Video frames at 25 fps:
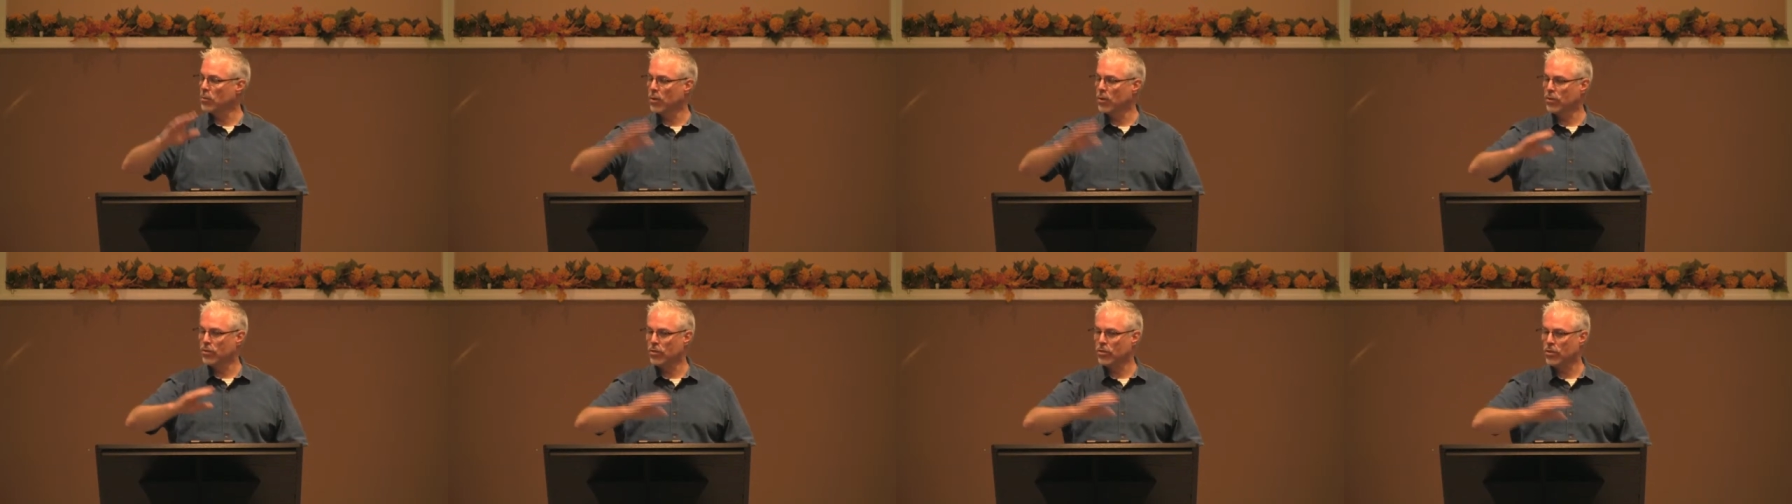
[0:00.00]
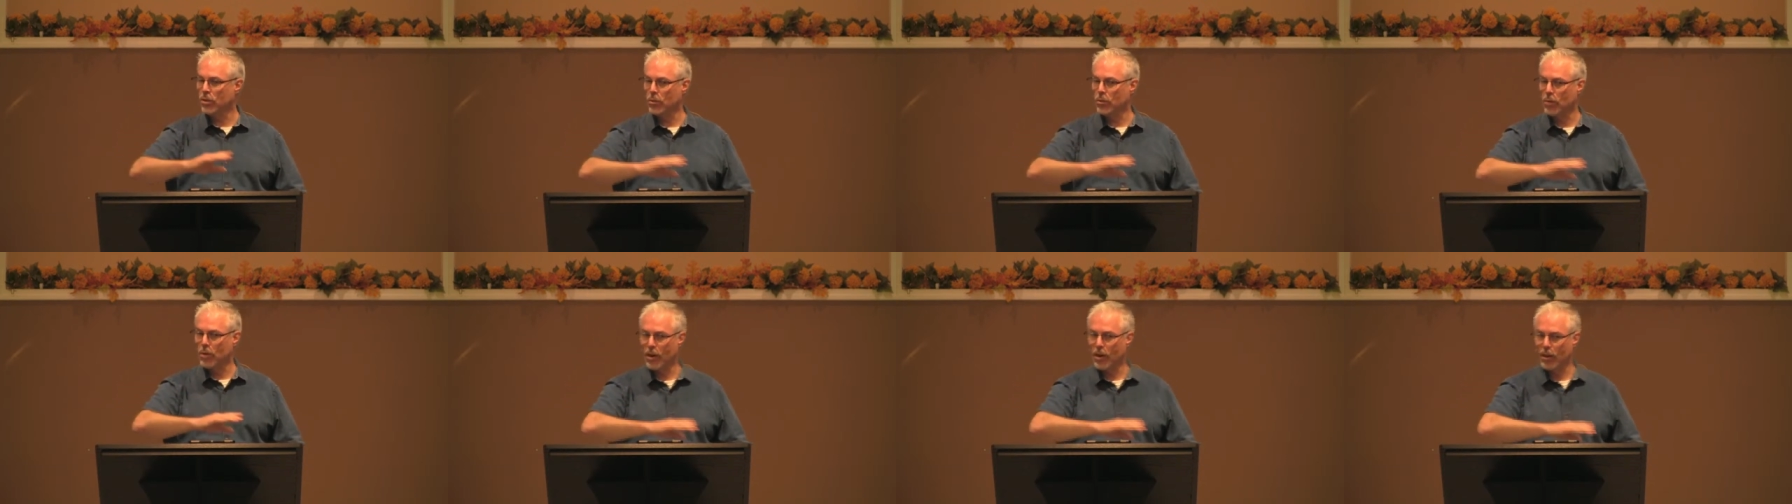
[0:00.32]
once in
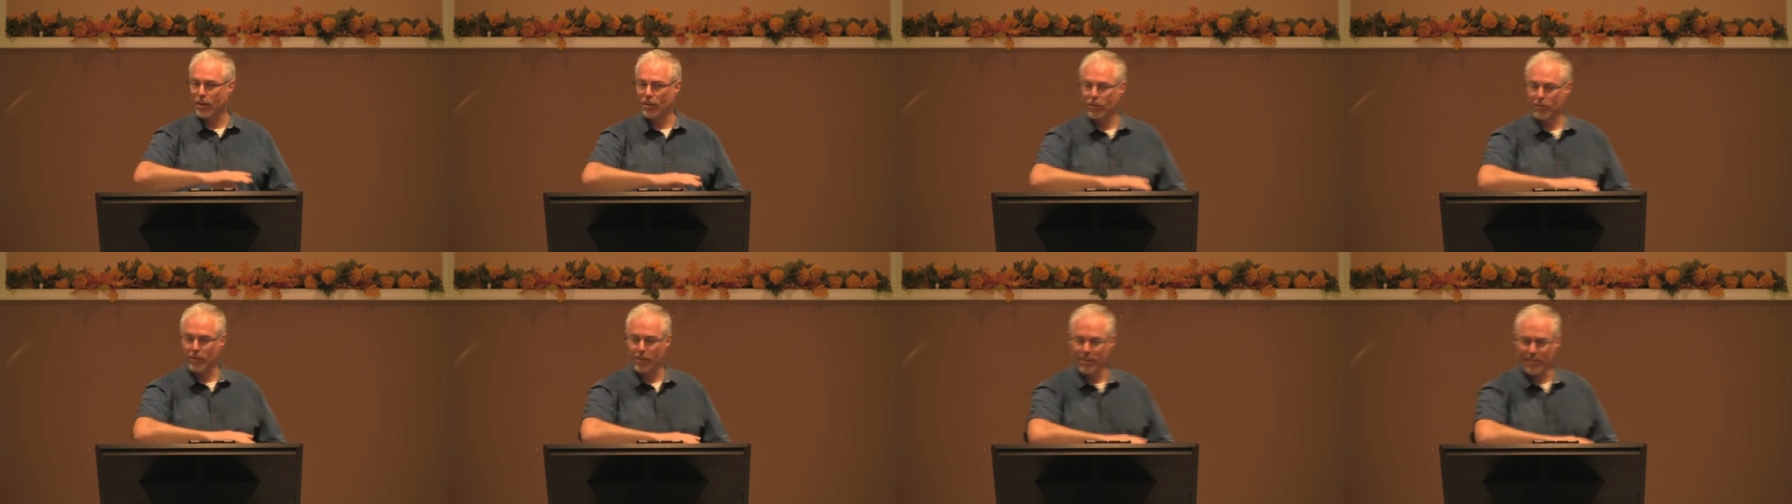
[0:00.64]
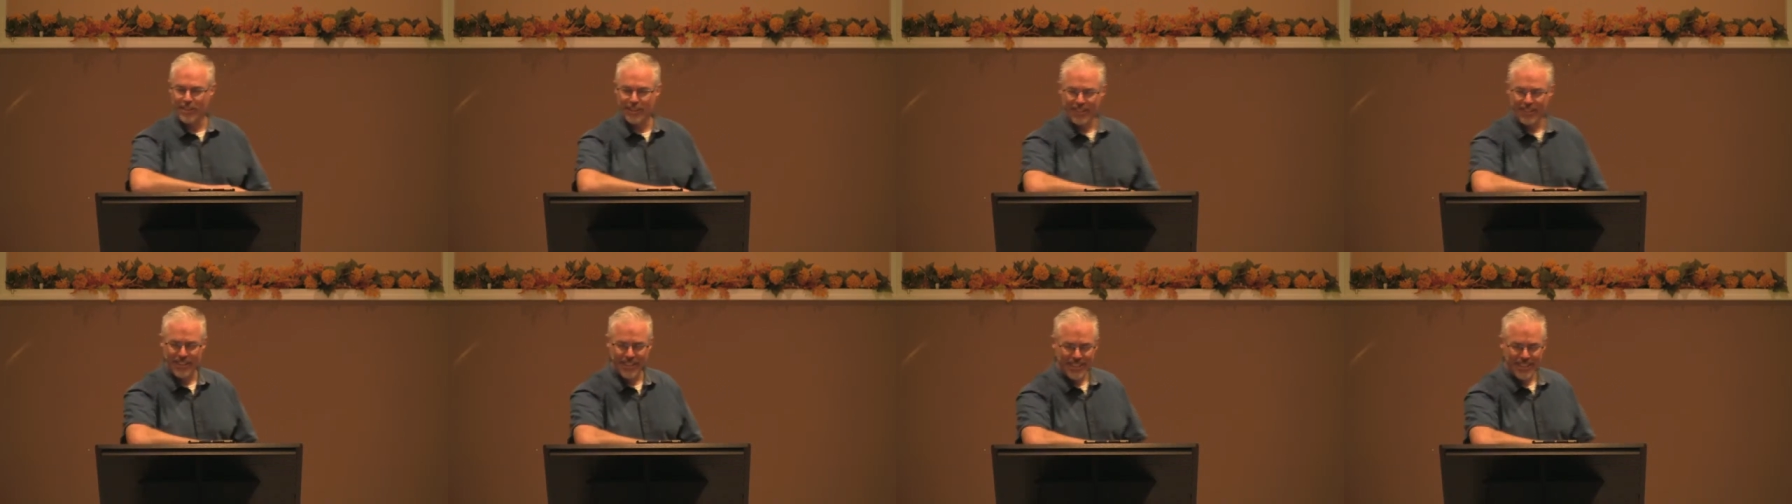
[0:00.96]
a while, all
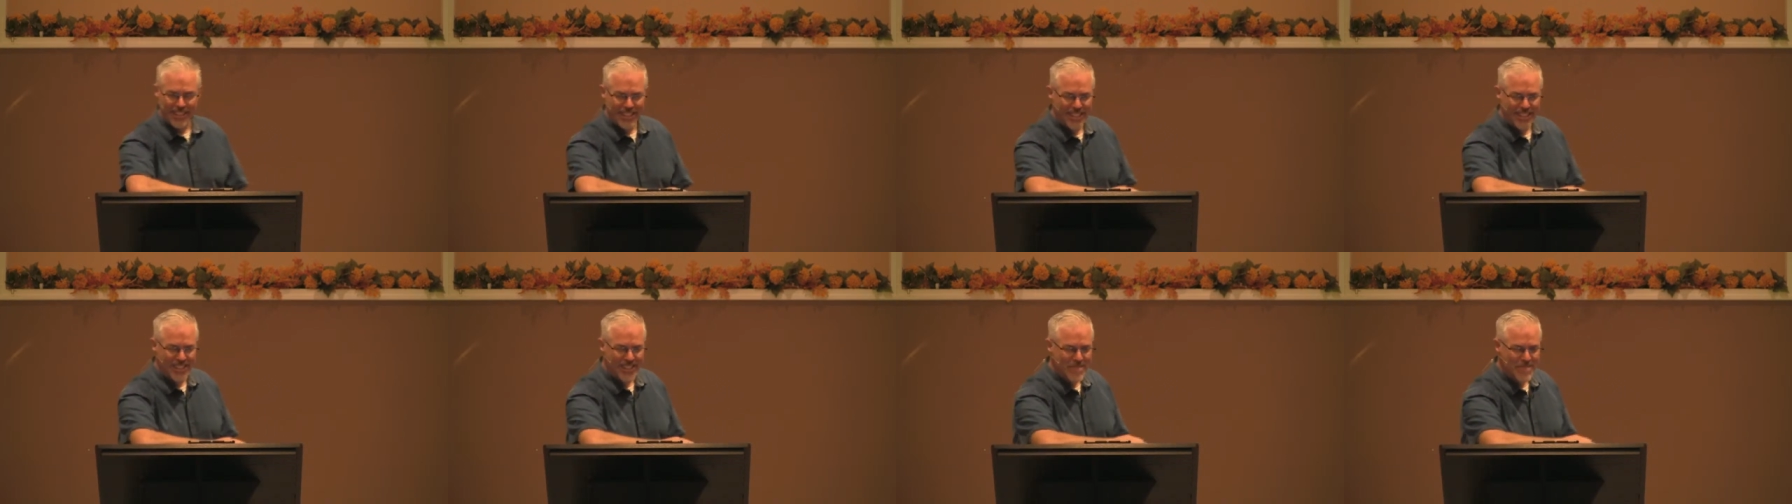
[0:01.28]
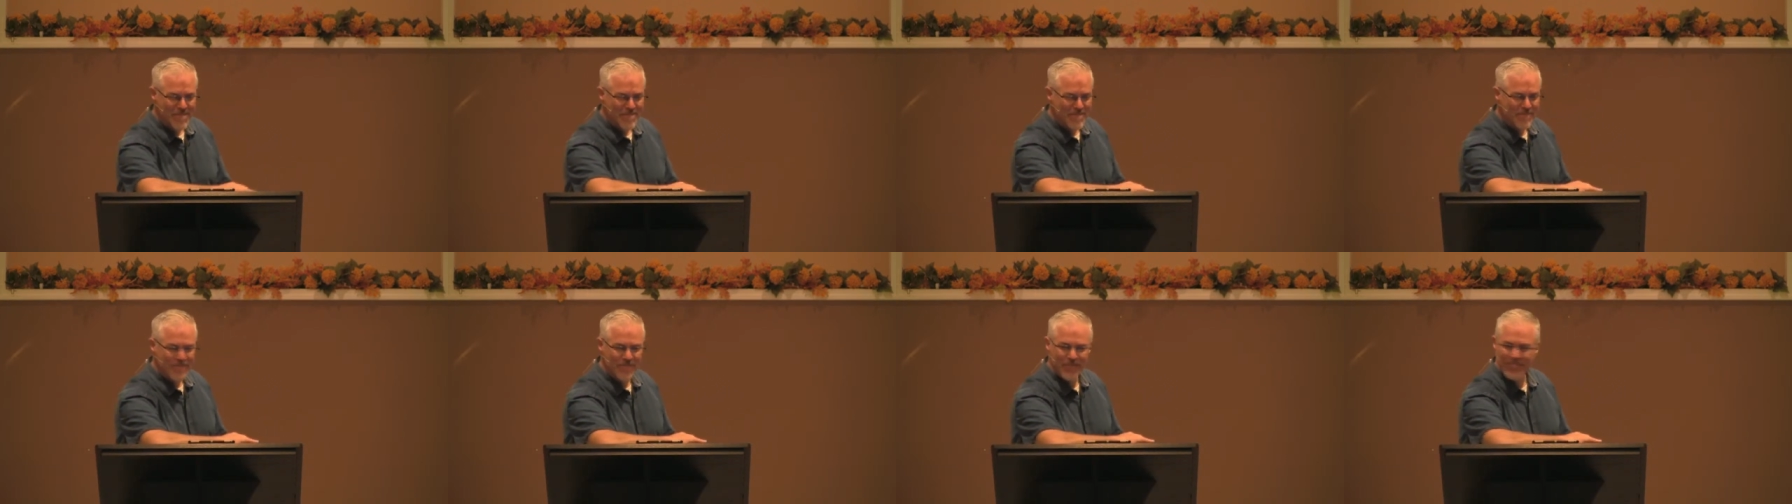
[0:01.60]
right?
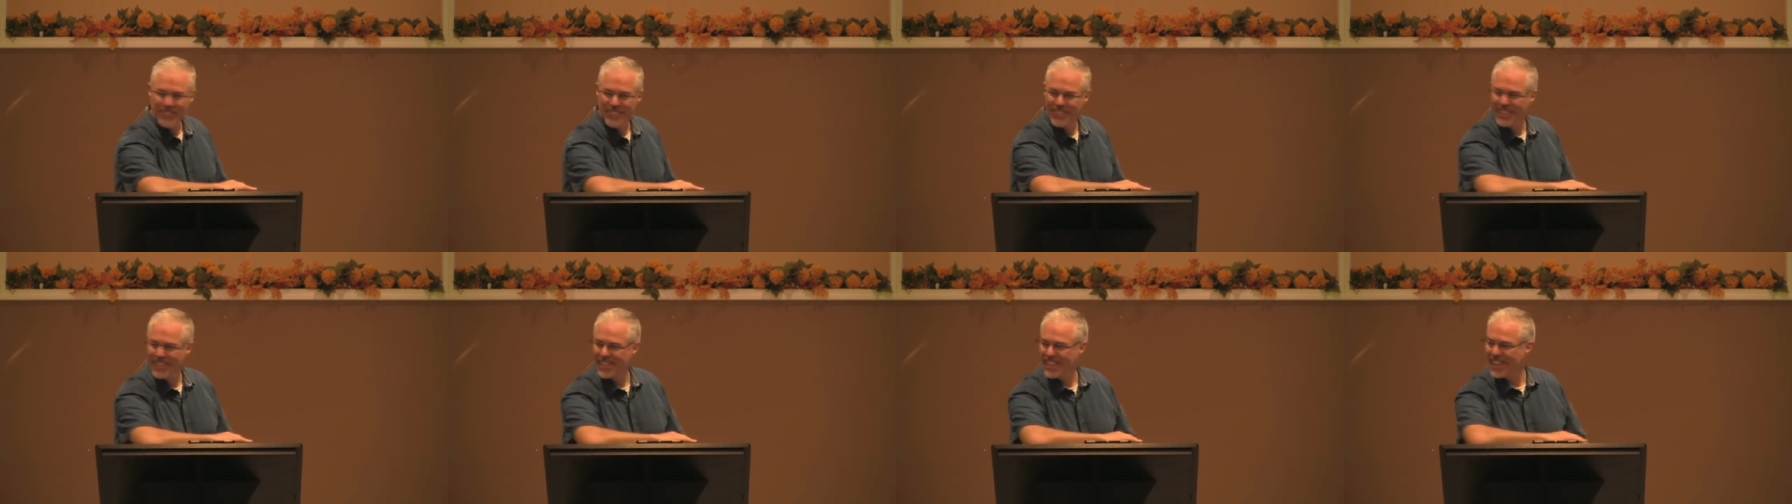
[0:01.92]
Amen.